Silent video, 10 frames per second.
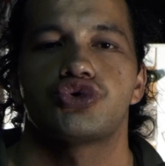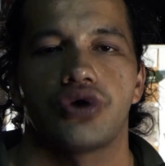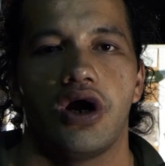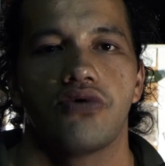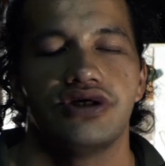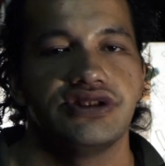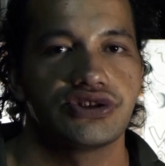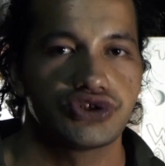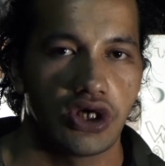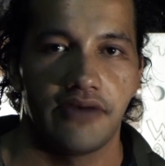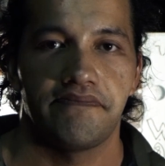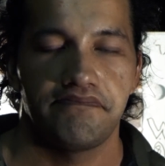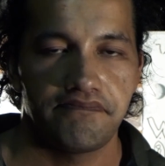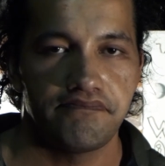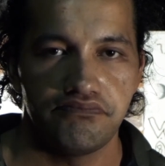trail running type
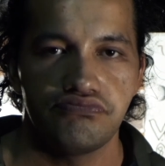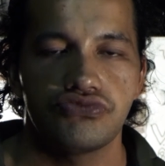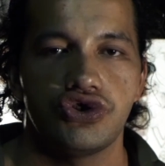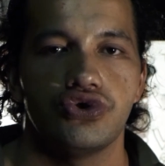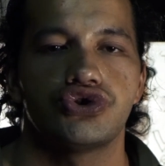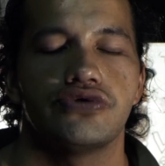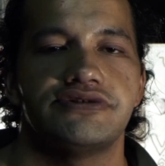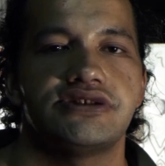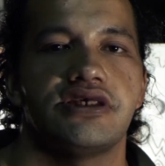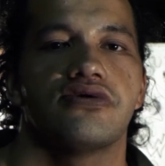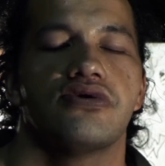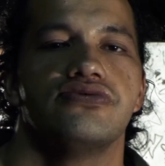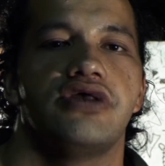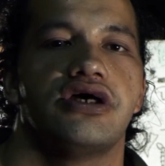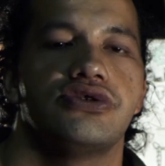YouTubers here
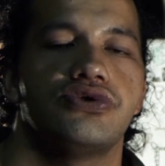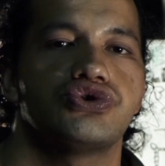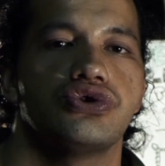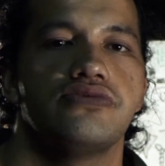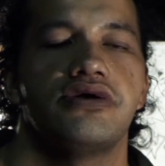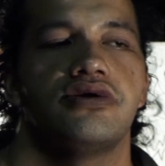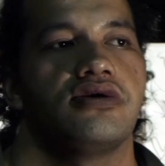on YouTube,